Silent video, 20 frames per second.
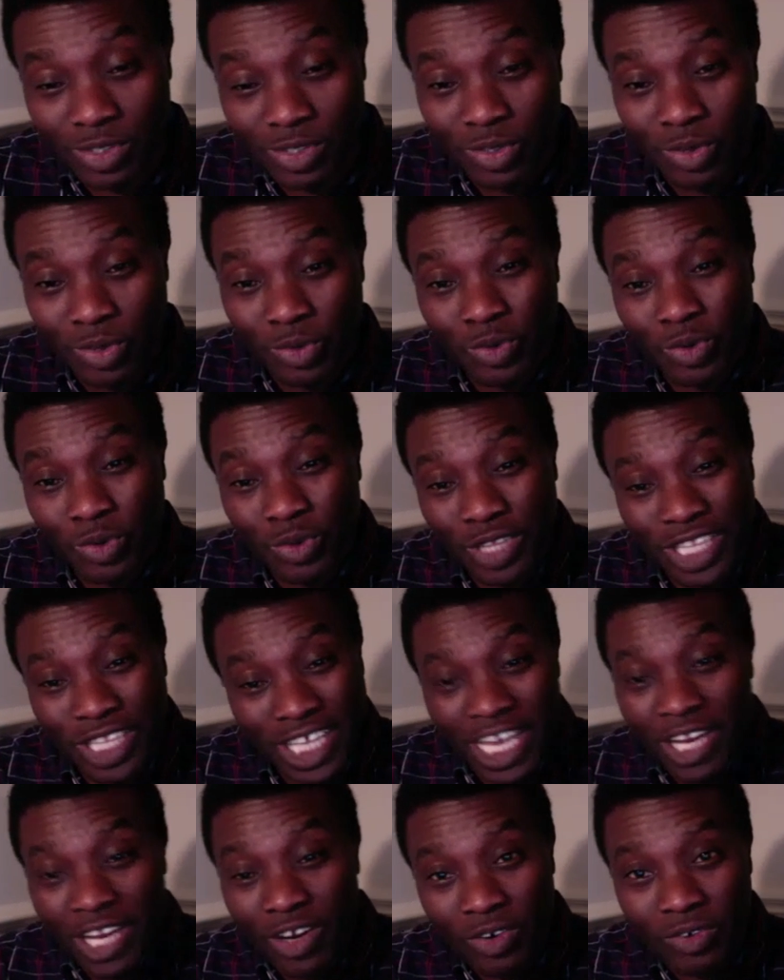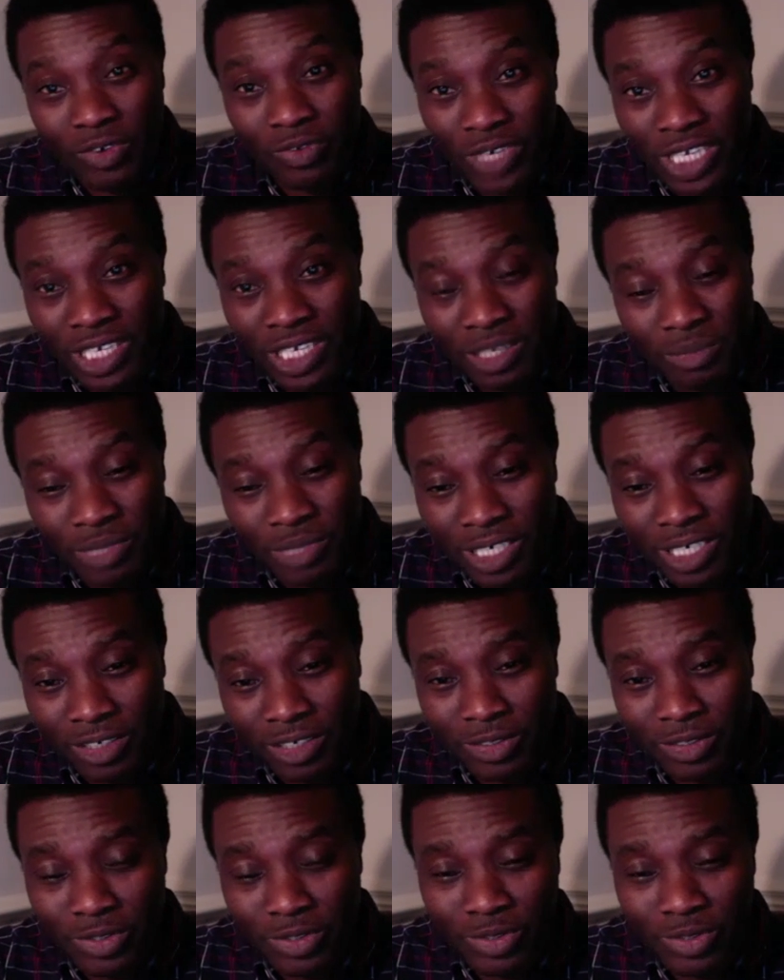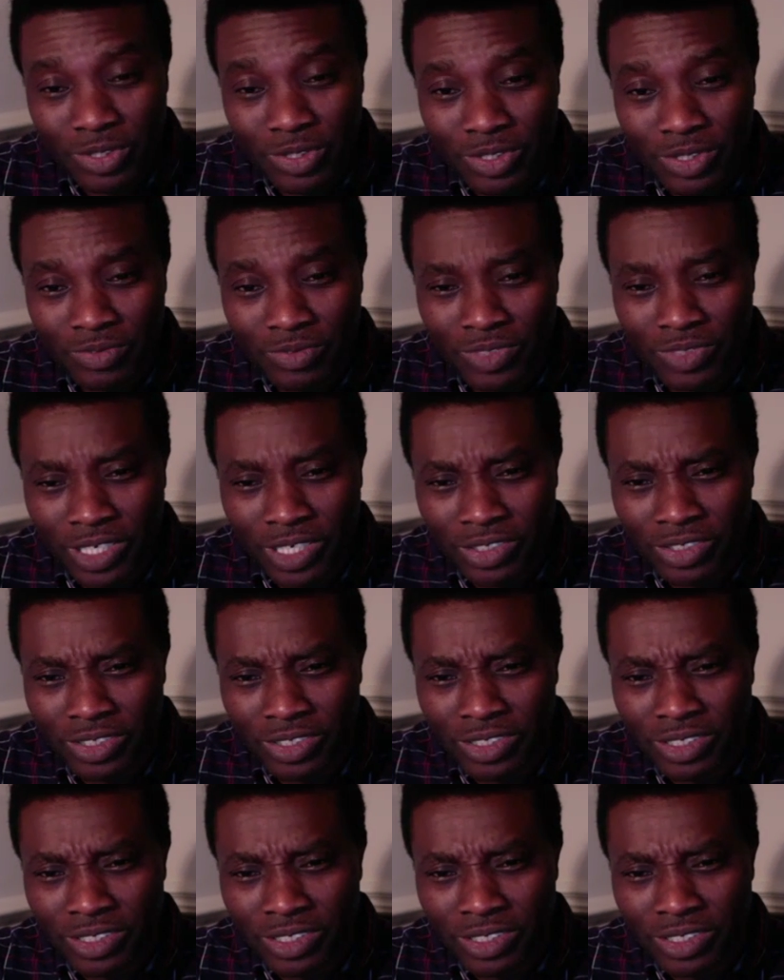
So could there not really be a constitution for Nigeria?